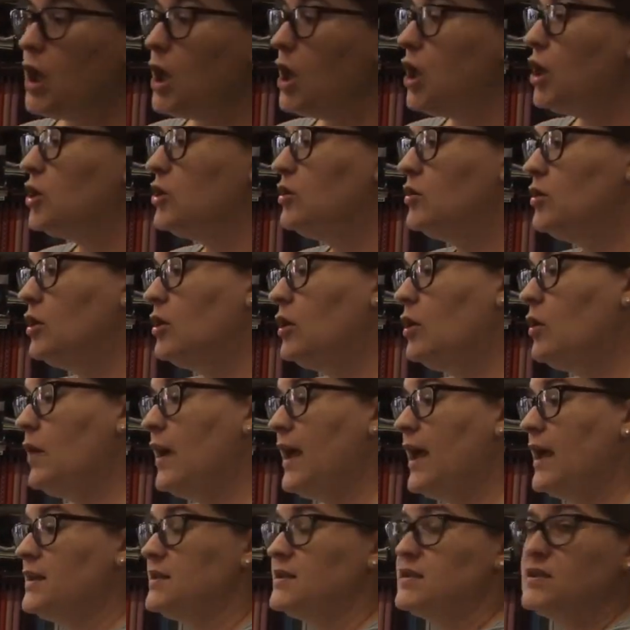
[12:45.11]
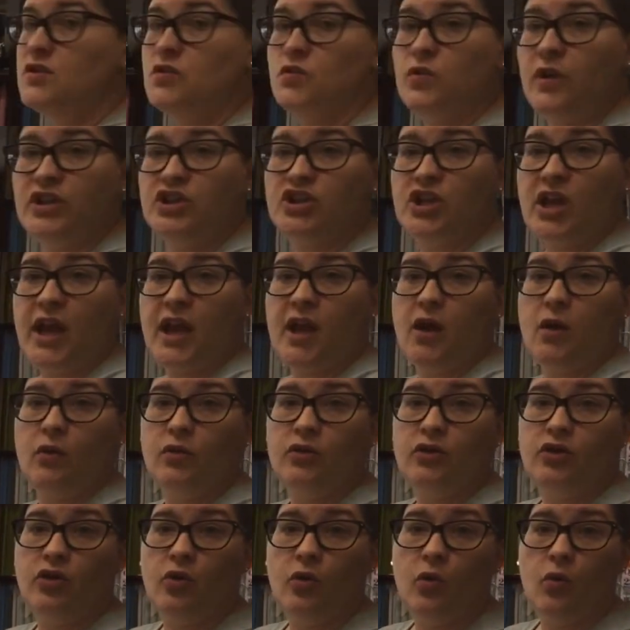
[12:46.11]
you can go ahead and switch out
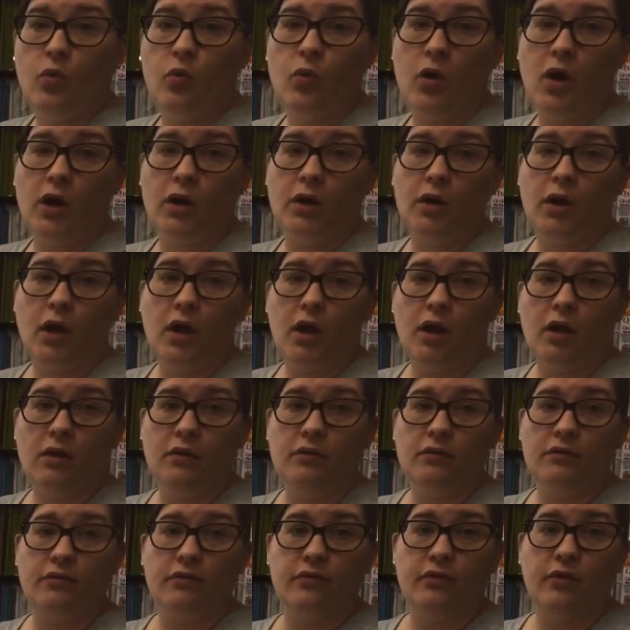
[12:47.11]
one of